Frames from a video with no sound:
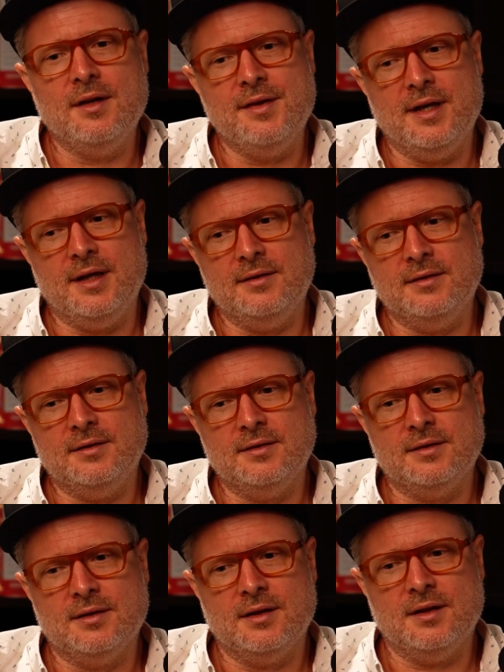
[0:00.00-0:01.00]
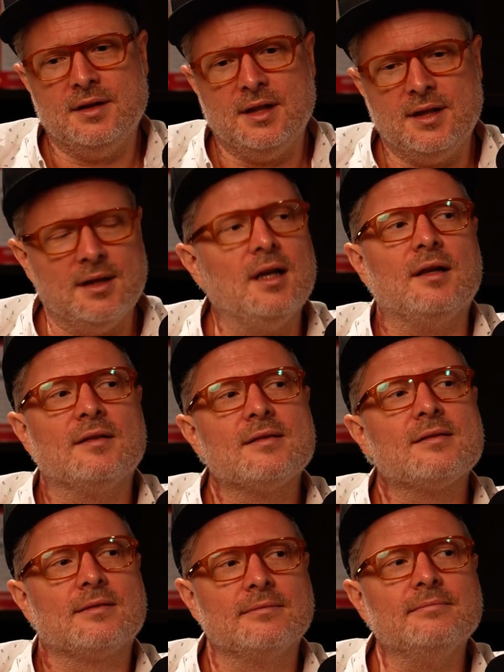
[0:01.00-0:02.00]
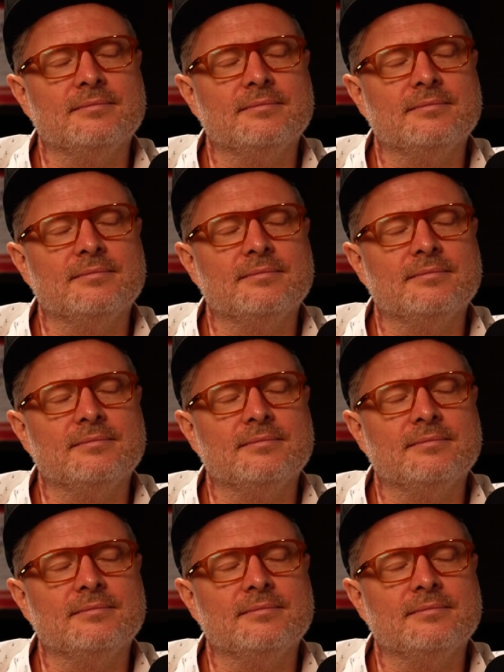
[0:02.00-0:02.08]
then it lasts.